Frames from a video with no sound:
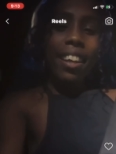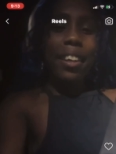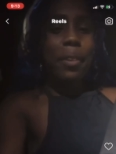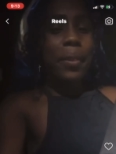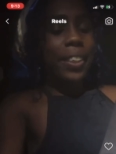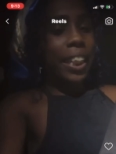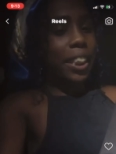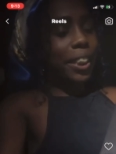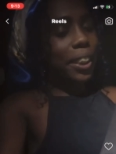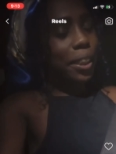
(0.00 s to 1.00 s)
in a
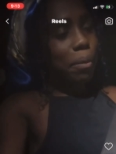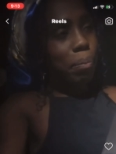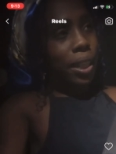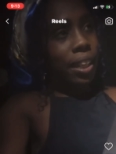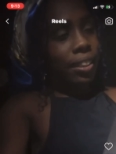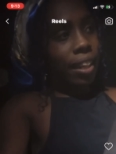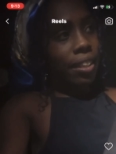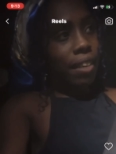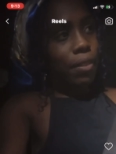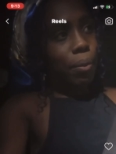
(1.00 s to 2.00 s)
relationship because I
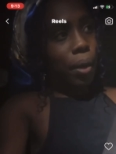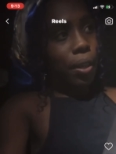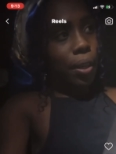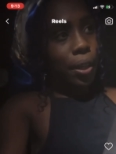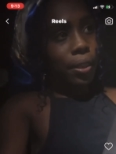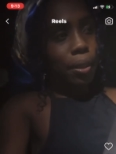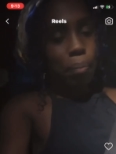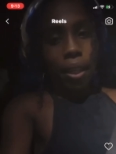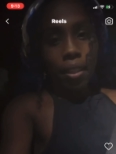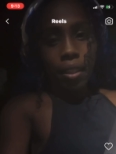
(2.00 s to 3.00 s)
never want to hurt
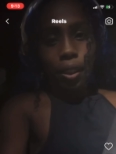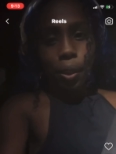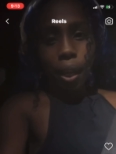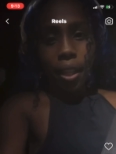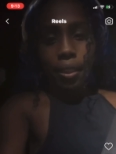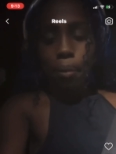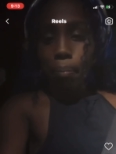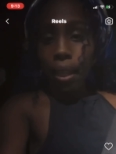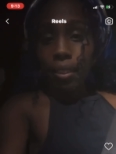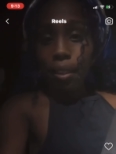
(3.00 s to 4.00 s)
somebody that's trying to
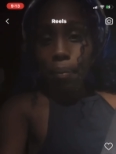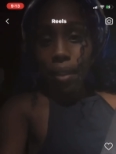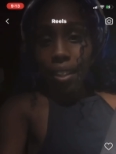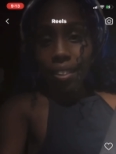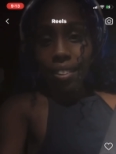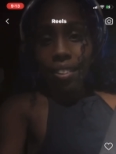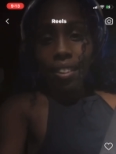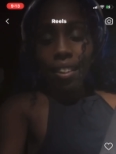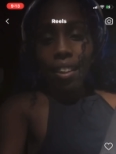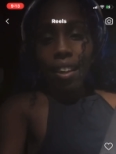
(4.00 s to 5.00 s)
make something.
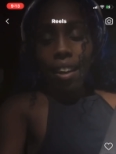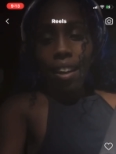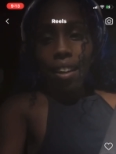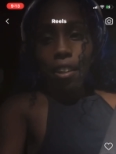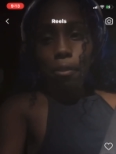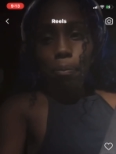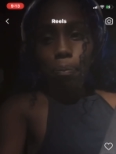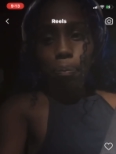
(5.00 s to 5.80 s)
I